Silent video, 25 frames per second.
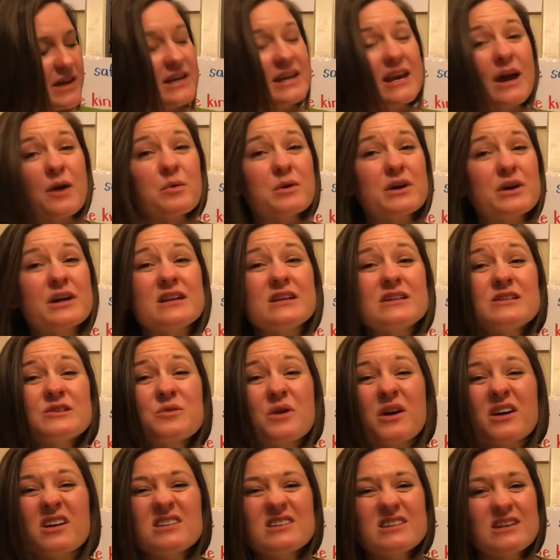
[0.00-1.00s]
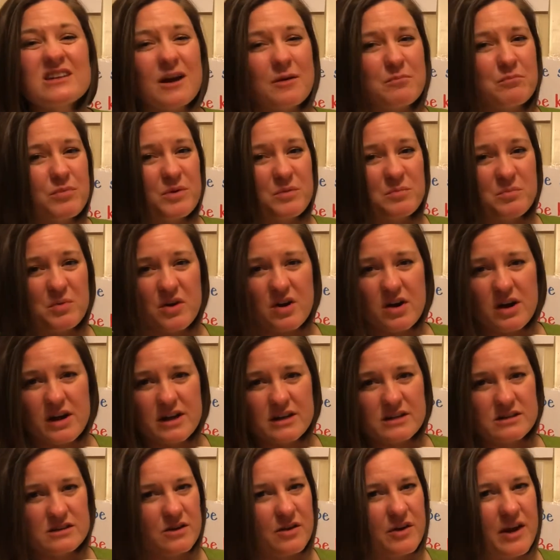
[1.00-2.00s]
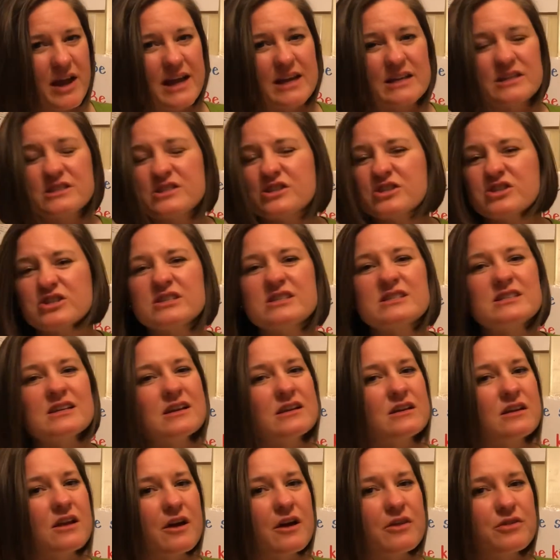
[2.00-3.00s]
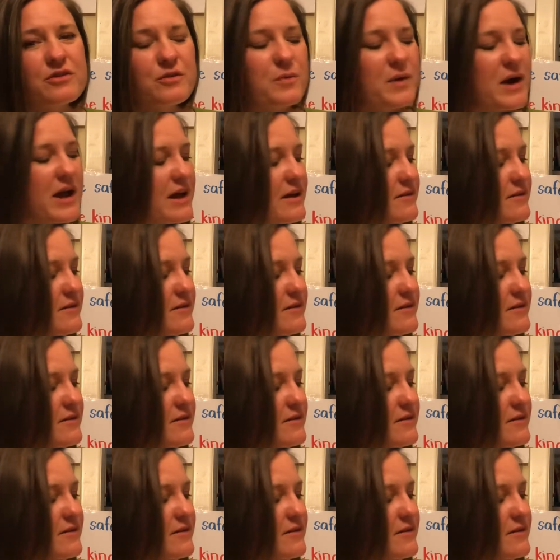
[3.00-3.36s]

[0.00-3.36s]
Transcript: Now we're going to do our number bond, okay? It's just another way